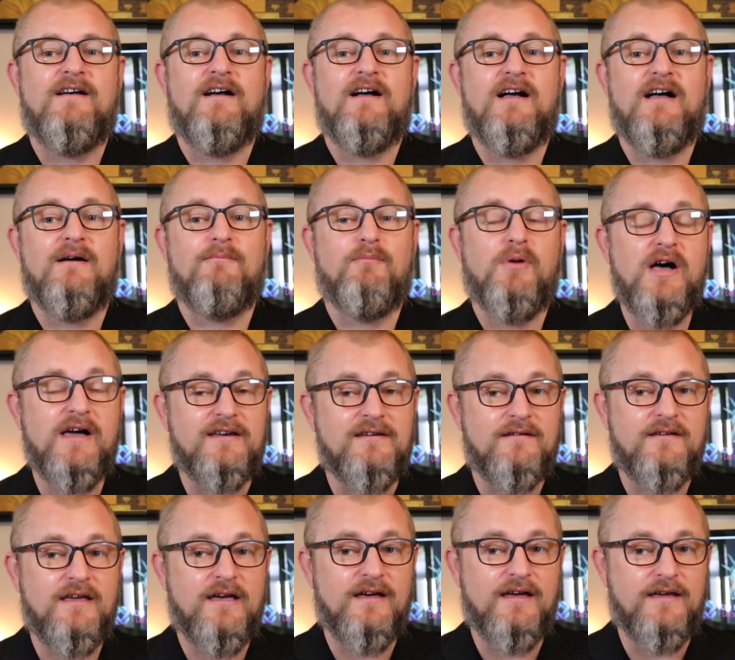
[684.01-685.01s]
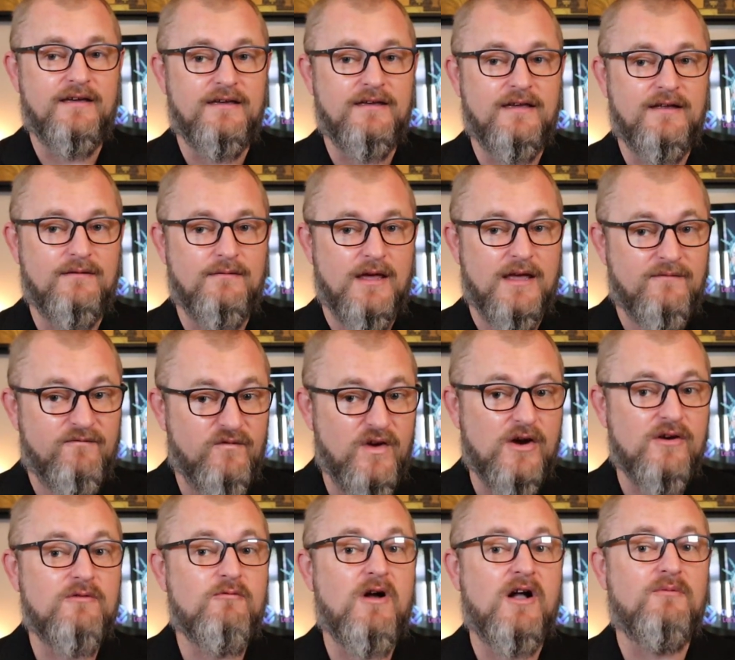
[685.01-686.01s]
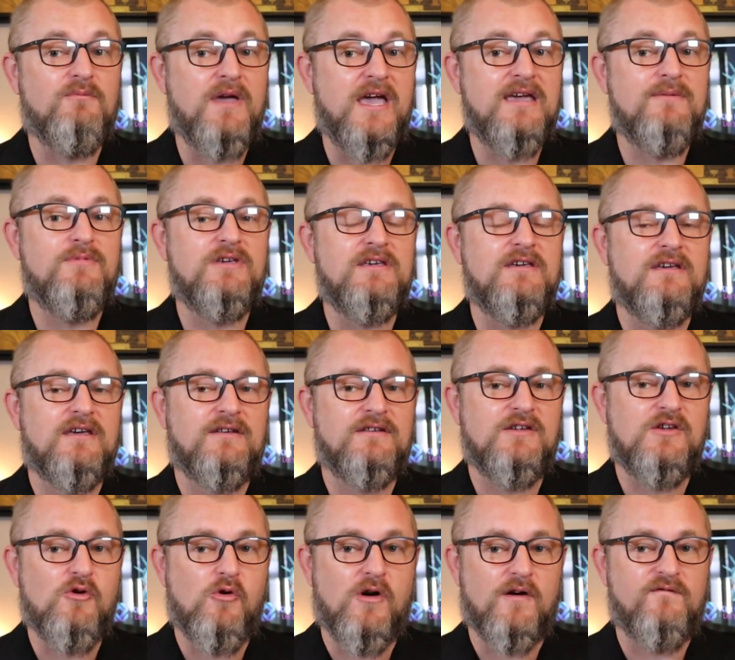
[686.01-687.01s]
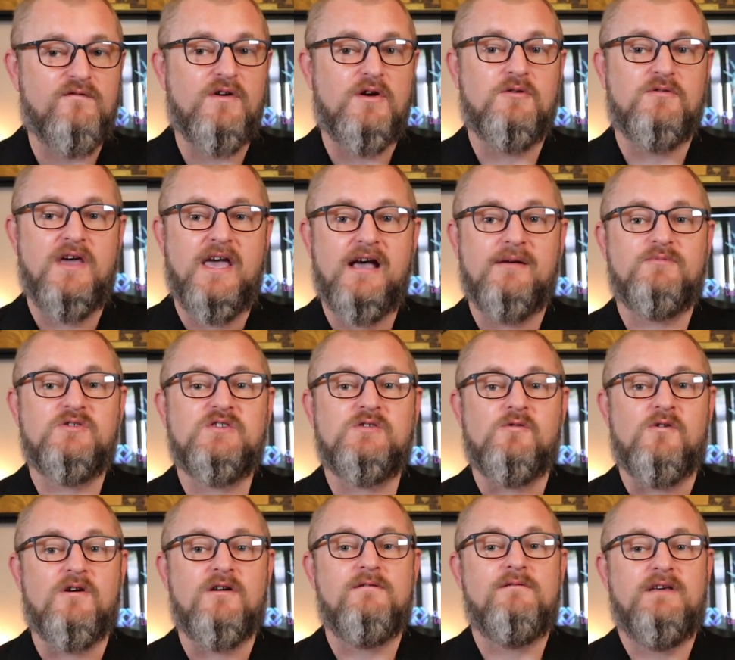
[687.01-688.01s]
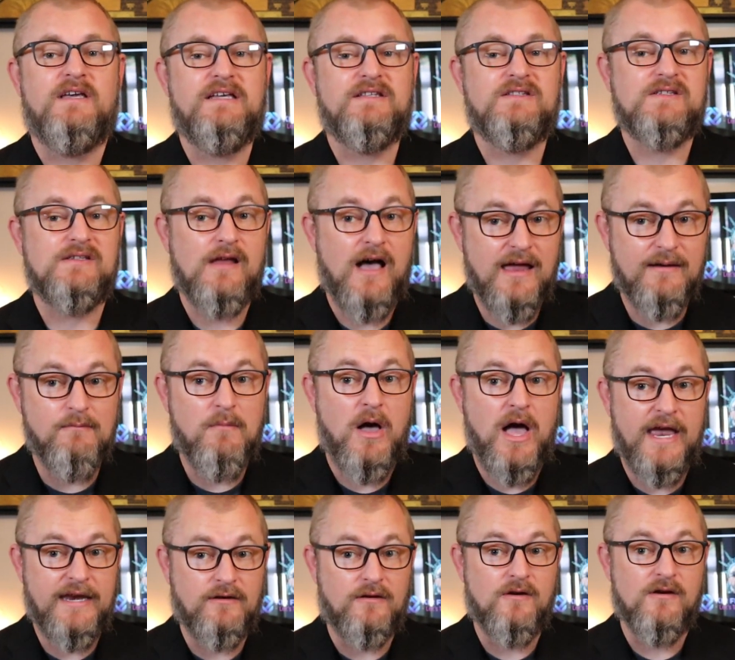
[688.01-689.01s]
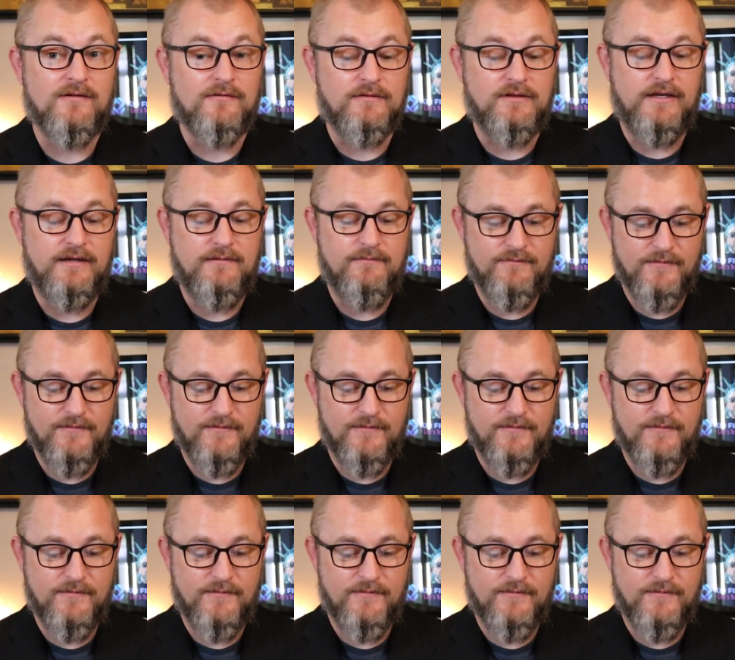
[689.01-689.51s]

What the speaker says: But it very well may be in your phone app store. It's not in mine currently,